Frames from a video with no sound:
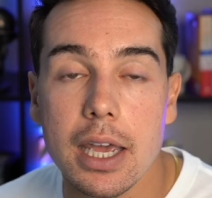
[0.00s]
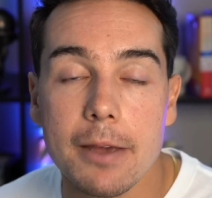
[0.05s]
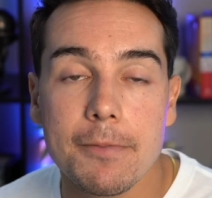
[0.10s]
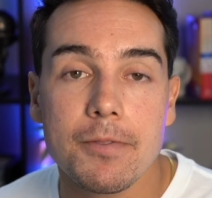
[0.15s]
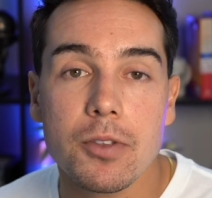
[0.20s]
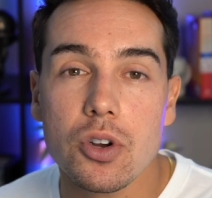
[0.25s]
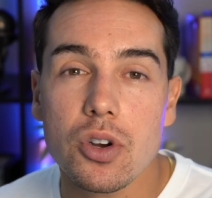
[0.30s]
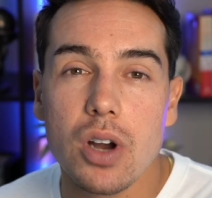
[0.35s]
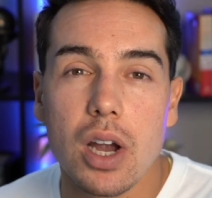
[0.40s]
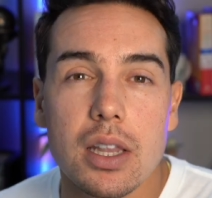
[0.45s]

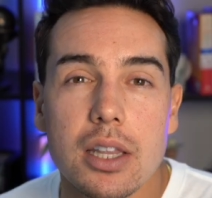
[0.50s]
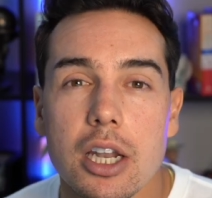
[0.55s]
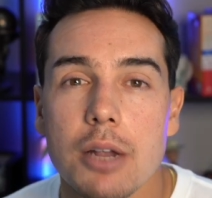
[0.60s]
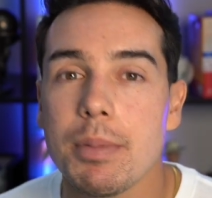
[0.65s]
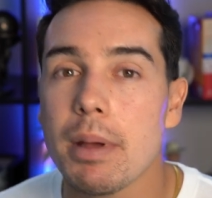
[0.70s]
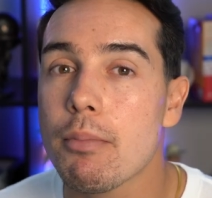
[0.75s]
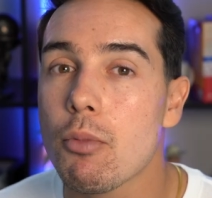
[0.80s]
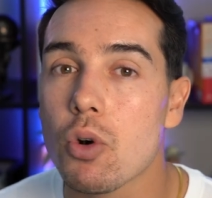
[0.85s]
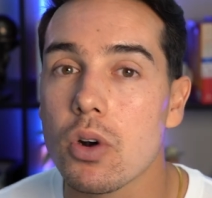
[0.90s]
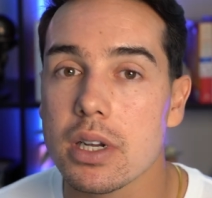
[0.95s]
if you're a little
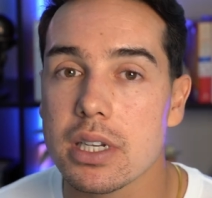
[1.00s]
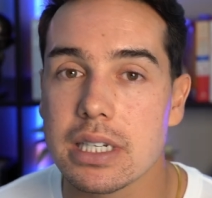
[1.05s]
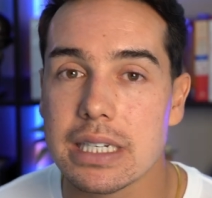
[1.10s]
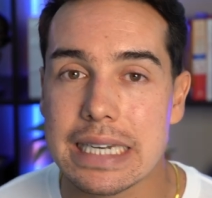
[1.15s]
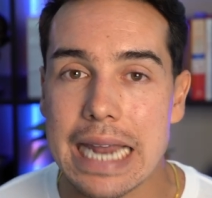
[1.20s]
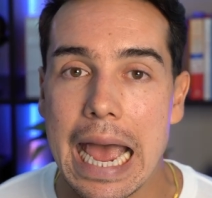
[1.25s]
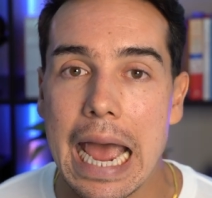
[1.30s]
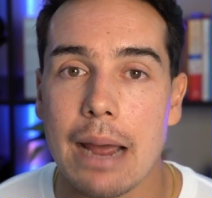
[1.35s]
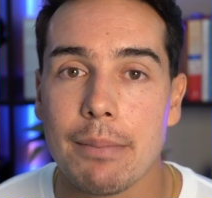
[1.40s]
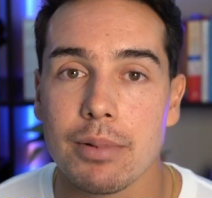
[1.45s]
bit more
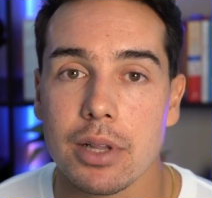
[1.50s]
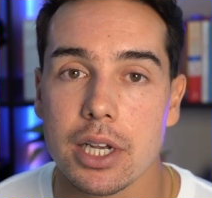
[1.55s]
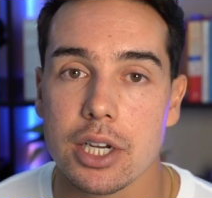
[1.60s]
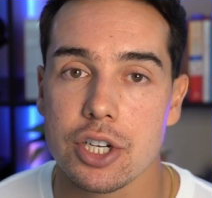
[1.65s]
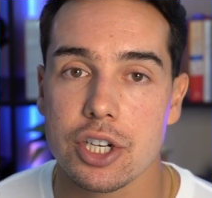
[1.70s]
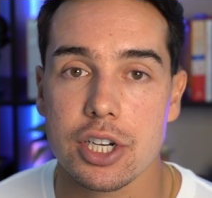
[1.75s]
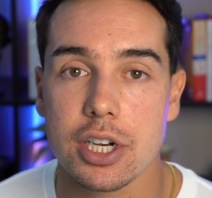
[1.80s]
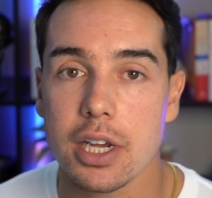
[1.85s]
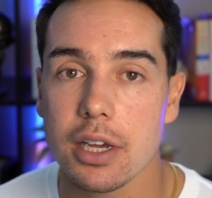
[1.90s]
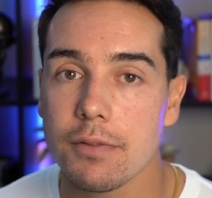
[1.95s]

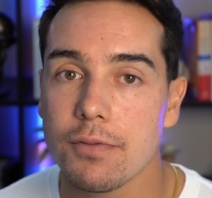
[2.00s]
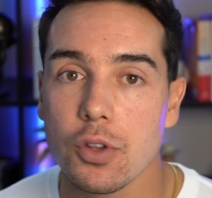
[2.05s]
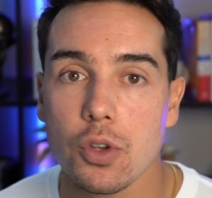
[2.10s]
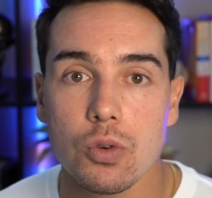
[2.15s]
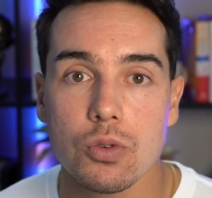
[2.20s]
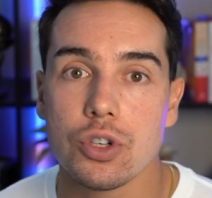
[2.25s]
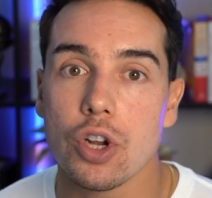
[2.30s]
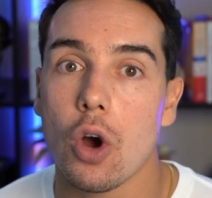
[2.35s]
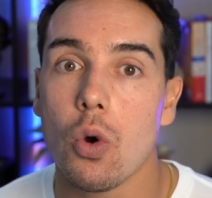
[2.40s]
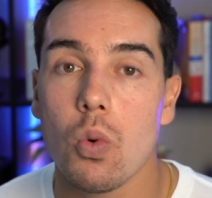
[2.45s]
established, if
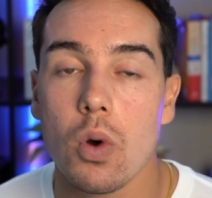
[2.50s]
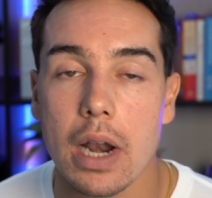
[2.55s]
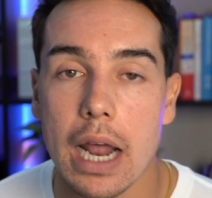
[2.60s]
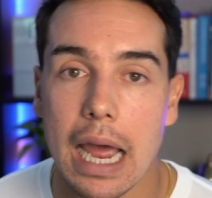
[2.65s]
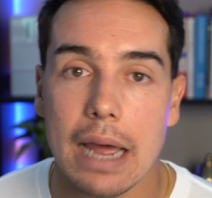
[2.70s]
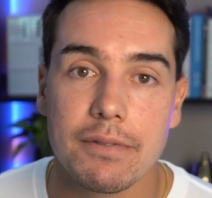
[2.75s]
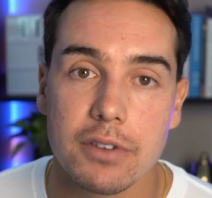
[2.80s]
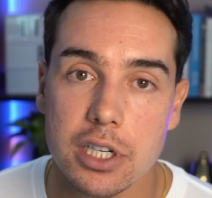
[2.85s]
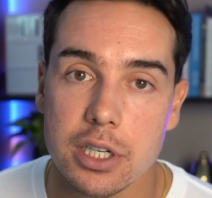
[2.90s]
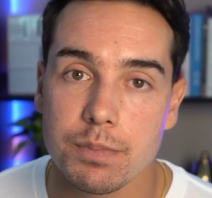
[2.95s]
you don't want to
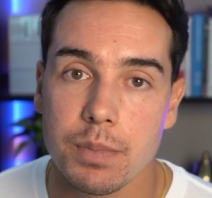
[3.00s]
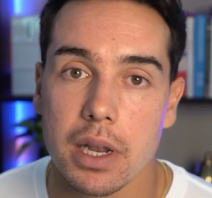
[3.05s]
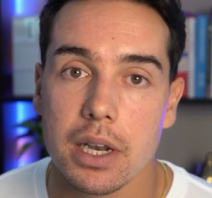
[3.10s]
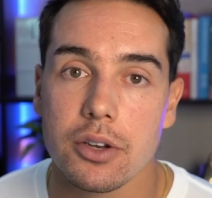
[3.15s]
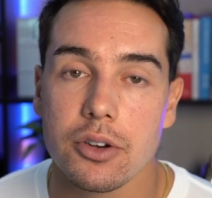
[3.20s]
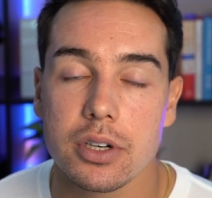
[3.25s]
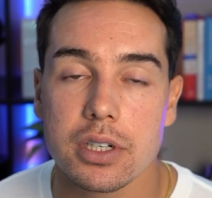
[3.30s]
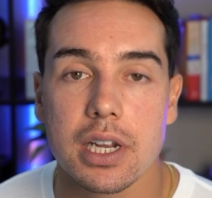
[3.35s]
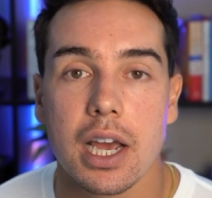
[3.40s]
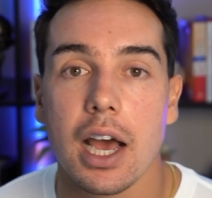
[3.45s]
have to
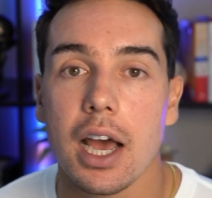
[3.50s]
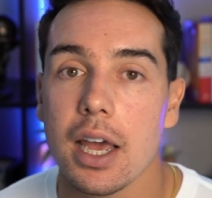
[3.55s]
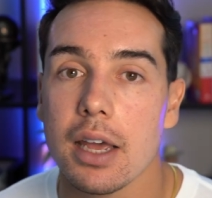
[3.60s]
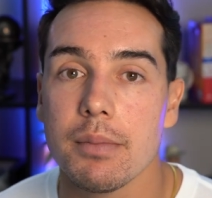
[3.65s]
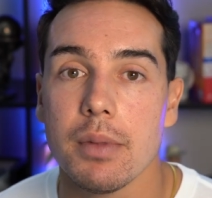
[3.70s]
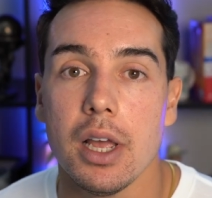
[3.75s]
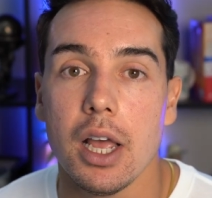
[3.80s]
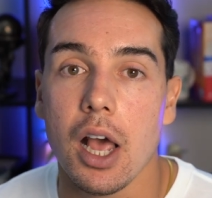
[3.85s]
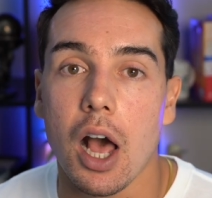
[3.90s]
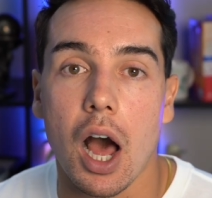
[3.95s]
spend your
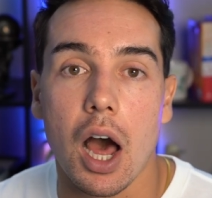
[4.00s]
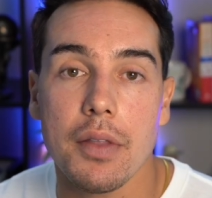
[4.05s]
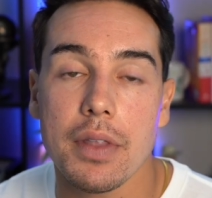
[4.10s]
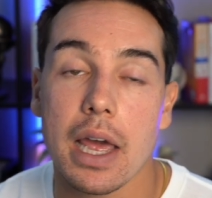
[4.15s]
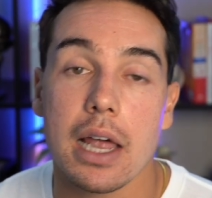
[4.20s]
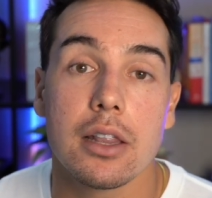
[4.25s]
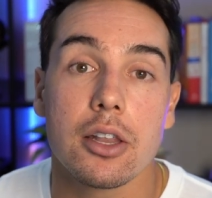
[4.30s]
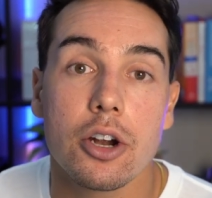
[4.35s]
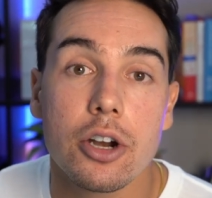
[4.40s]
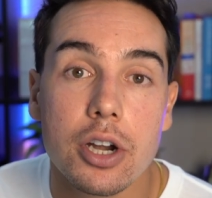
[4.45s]
time on
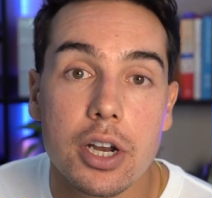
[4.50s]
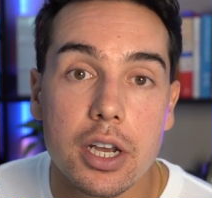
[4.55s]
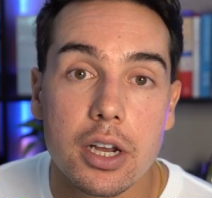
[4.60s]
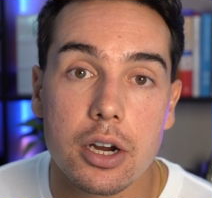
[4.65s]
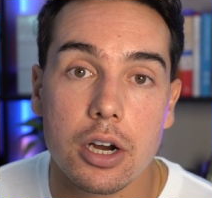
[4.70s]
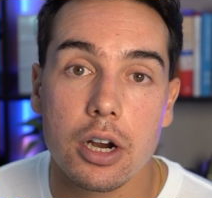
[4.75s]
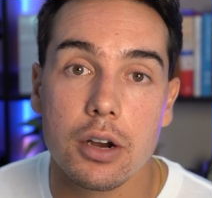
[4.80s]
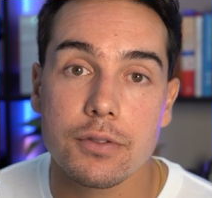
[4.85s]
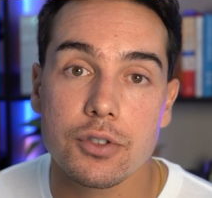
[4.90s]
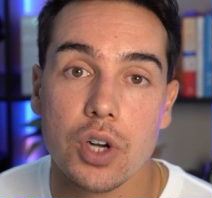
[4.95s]
that learning
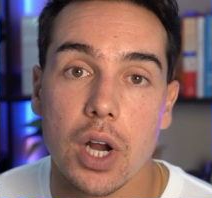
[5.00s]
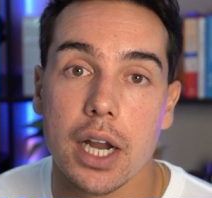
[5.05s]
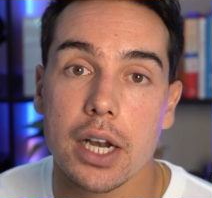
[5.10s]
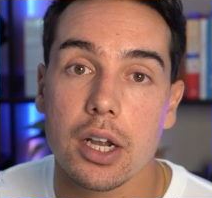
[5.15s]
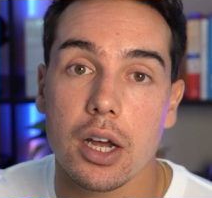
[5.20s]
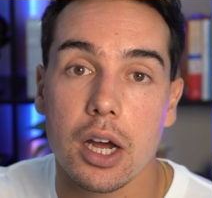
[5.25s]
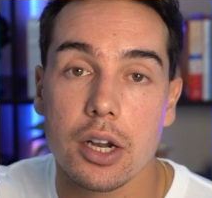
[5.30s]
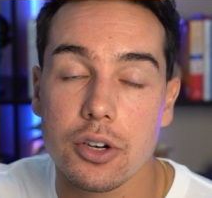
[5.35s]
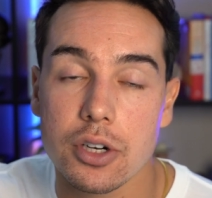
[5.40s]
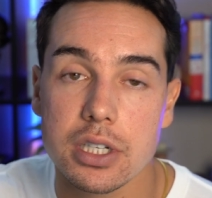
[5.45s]
curve trying
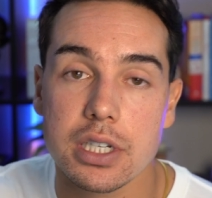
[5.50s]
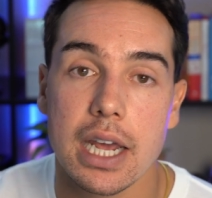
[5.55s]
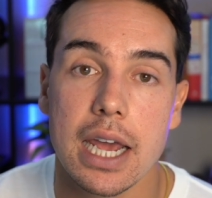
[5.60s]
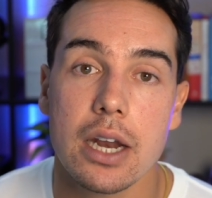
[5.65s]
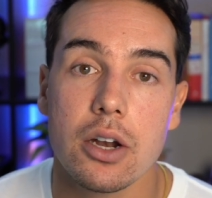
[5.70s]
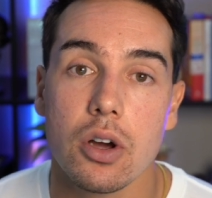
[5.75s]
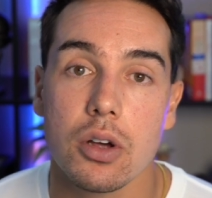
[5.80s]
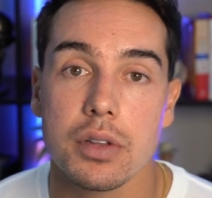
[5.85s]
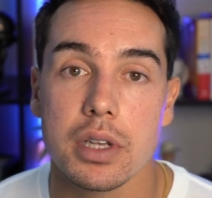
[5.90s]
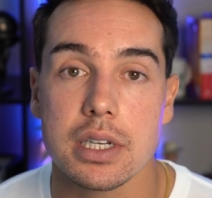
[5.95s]
to
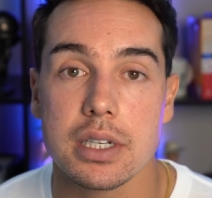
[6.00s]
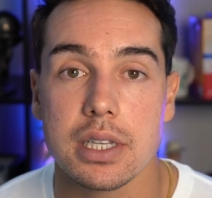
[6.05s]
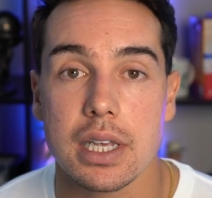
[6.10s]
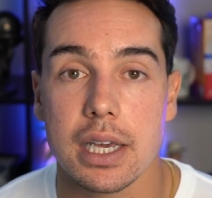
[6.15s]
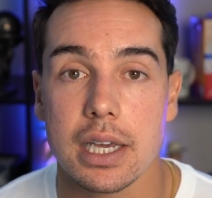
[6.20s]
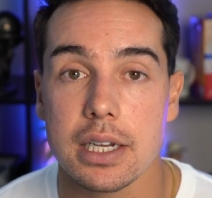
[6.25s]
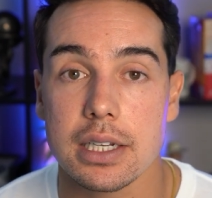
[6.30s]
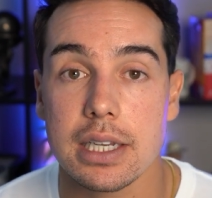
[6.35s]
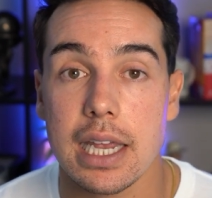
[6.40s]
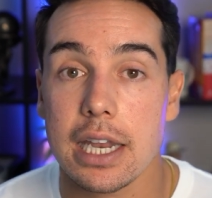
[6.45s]
understand all these
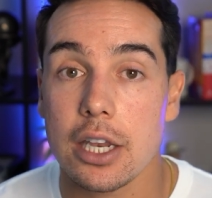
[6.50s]
things,